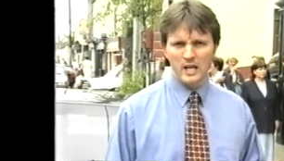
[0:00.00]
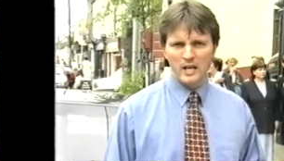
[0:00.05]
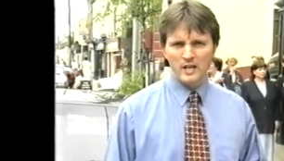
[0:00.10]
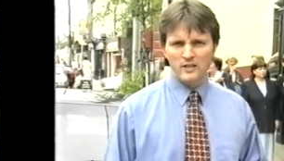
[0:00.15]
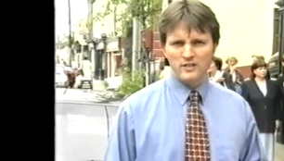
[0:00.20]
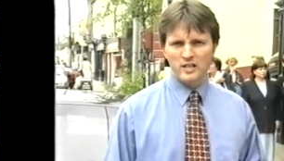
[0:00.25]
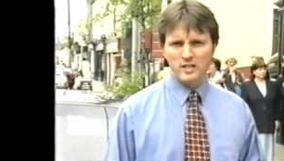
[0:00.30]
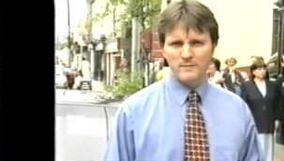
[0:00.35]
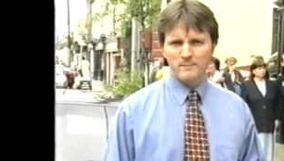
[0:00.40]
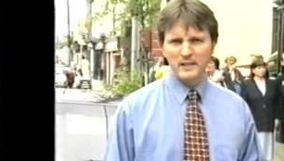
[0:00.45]

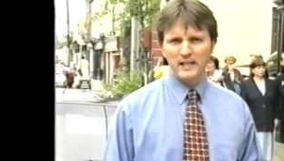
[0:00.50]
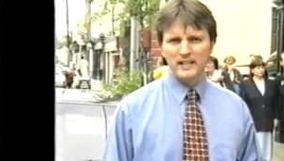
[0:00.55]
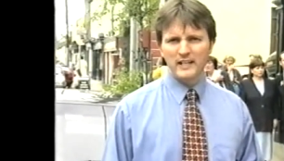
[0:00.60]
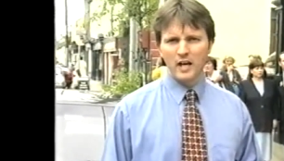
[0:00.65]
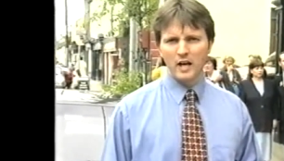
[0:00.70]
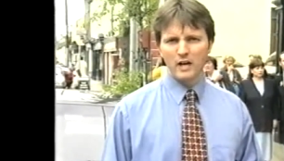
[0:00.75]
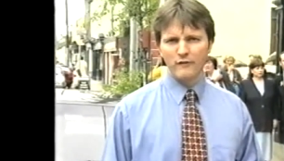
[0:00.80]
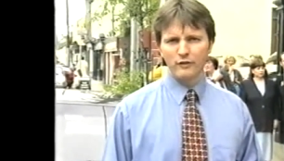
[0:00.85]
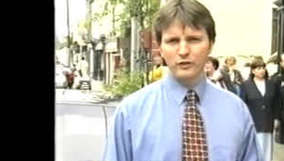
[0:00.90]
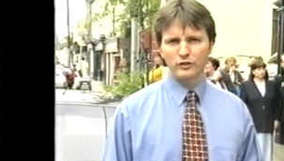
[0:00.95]
she has been
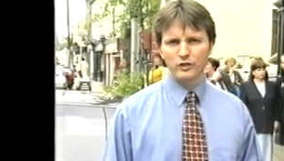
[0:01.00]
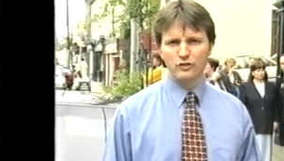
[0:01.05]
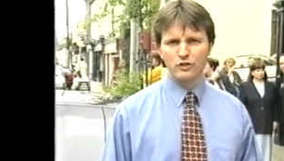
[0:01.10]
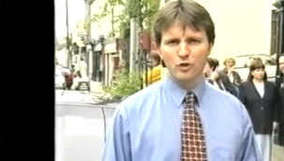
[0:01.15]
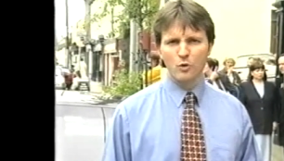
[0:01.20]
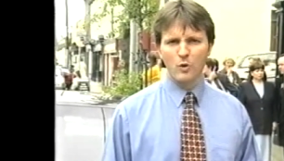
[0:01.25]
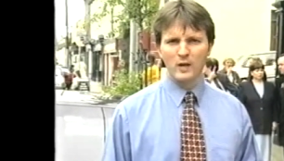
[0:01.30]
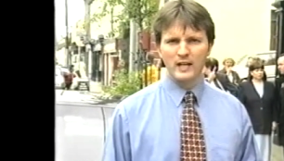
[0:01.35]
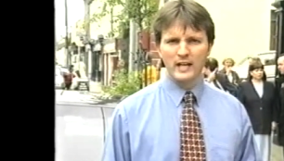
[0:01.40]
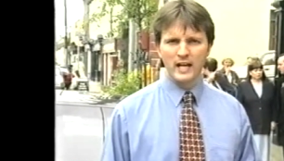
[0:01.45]
careful to
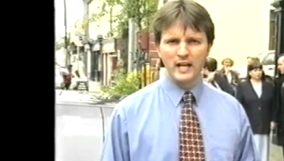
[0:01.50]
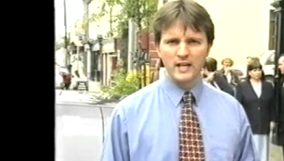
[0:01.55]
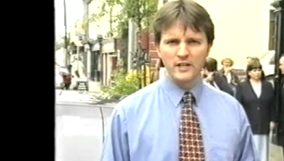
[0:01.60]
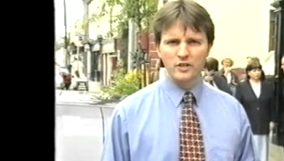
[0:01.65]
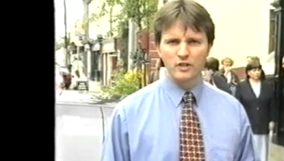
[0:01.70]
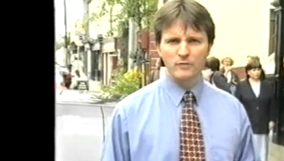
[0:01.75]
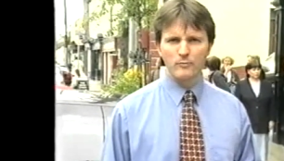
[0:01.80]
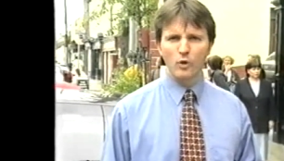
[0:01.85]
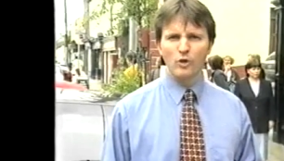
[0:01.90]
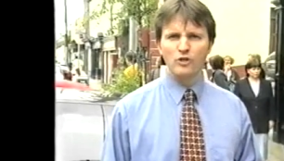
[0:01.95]
show a
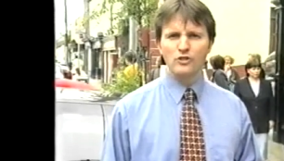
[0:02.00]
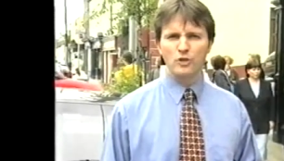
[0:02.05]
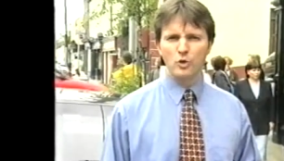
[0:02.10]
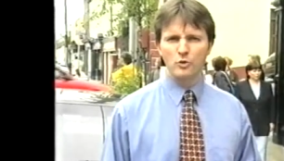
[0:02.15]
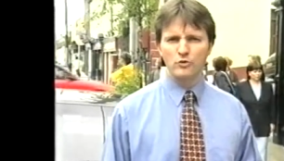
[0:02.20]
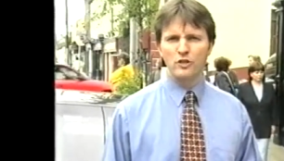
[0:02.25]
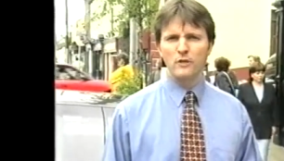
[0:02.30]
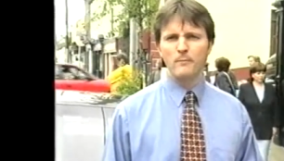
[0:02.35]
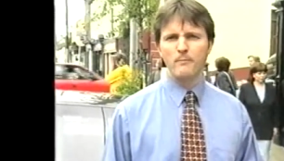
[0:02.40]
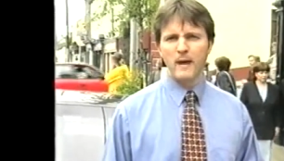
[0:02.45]
kinder, more
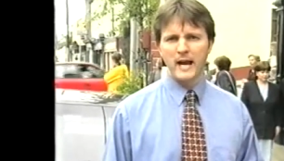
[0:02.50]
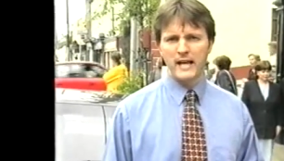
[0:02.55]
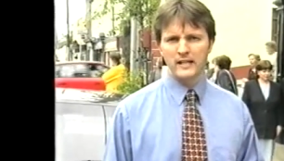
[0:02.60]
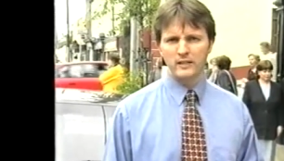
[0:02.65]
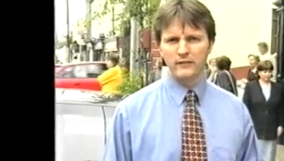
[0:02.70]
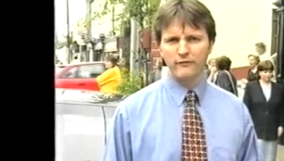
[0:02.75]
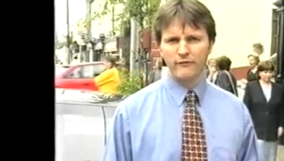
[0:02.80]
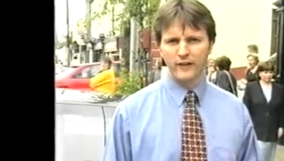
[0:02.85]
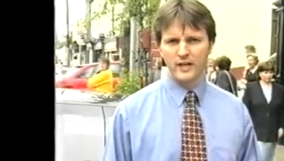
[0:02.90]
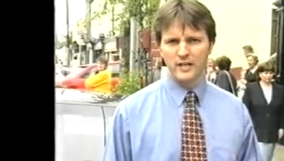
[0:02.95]

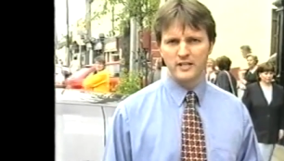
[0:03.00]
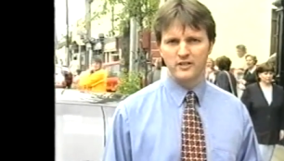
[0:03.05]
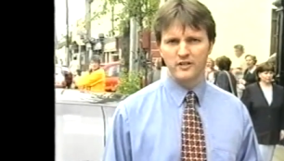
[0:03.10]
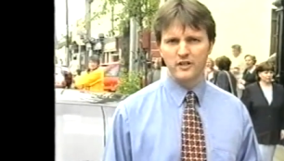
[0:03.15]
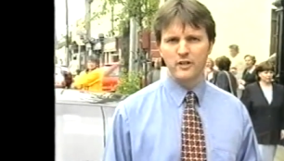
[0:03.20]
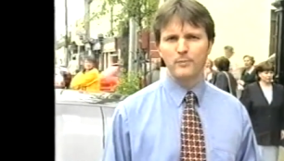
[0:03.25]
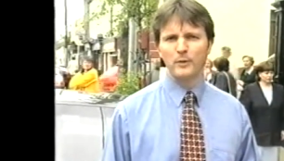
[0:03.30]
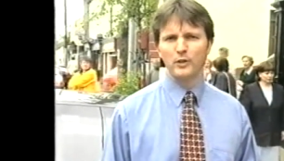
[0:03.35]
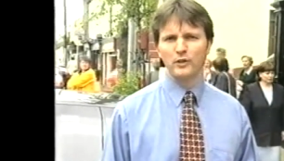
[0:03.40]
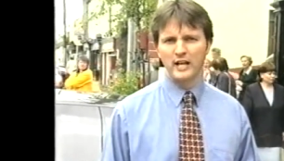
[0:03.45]
social-minded face to
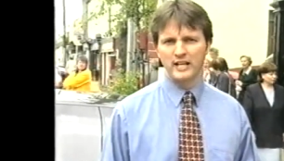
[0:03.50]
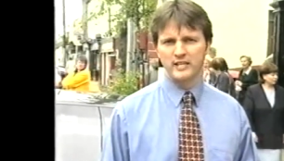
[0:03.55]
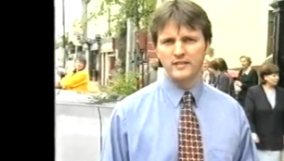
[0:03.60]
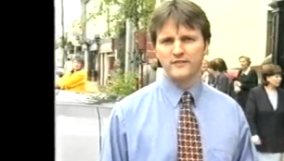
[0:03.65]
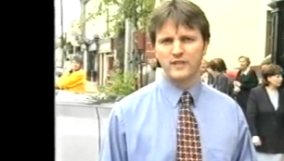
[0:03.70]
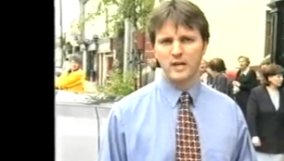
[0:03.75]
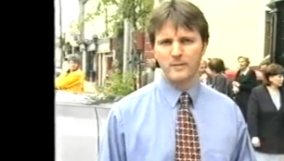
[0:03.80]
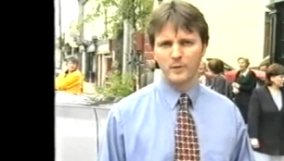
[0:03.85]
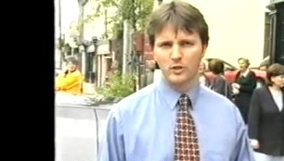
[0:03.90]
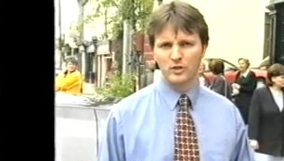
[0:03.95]
the Progressive
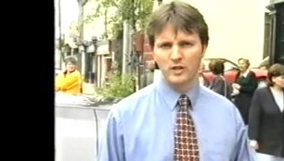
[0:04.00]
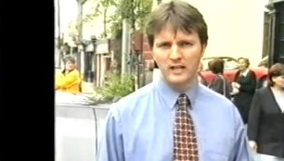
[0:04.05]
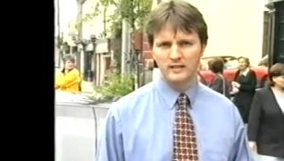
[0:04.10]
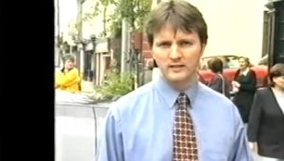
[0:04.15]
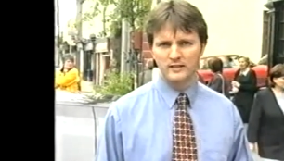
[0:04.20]
Democrats.